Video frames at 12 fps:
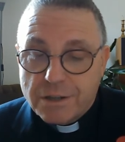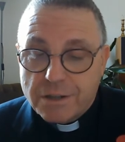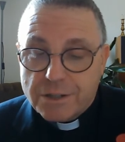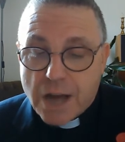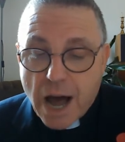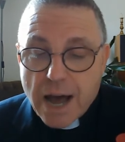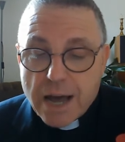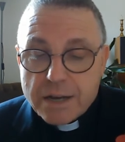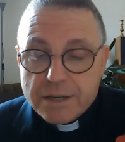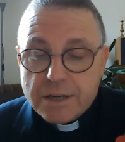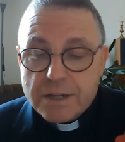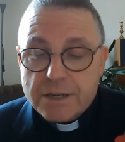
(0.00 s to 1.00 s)

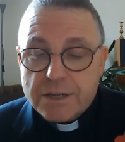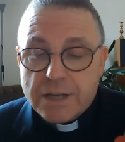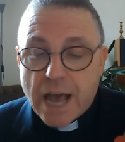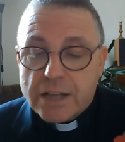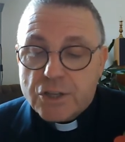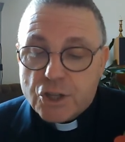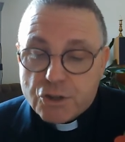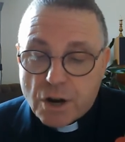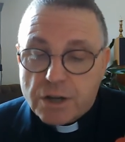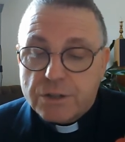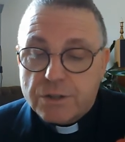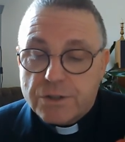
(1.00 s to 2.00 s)
tiredness and
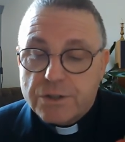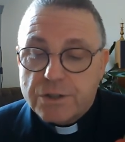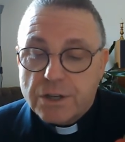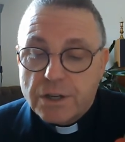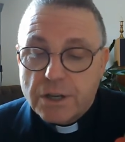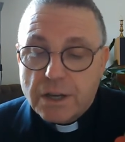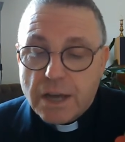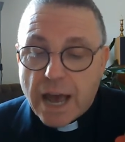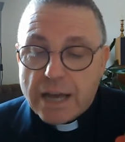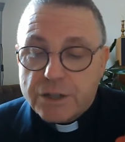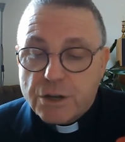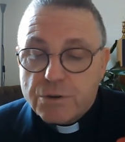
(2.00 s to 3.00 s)
struggles,
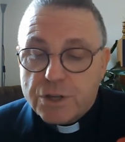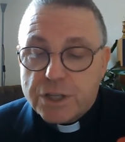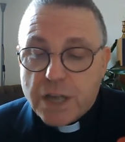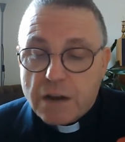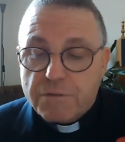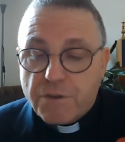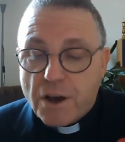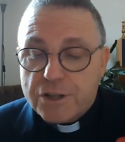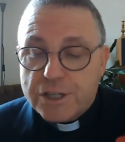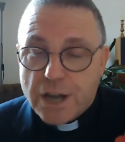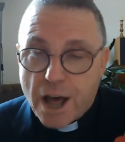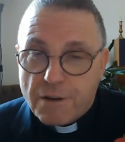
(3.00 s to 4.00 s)
and whose
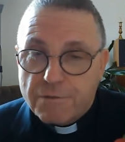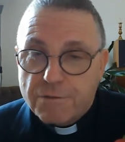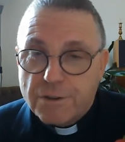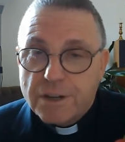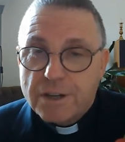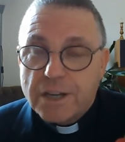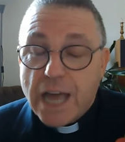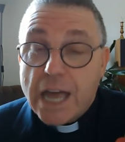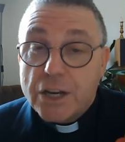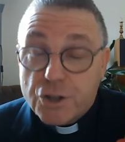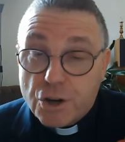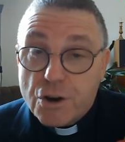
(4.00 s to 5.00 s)
steadfast love
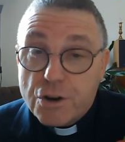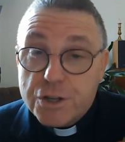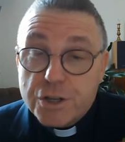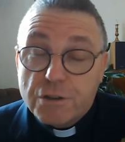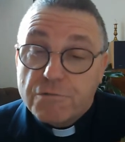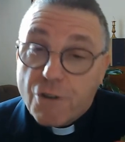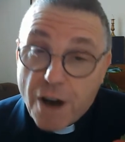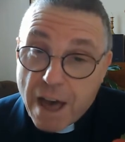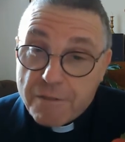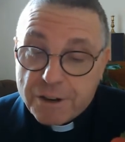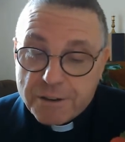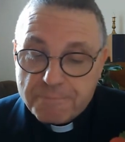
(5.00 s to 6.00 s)
endures
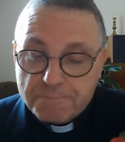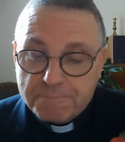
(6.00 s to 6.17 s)
forever.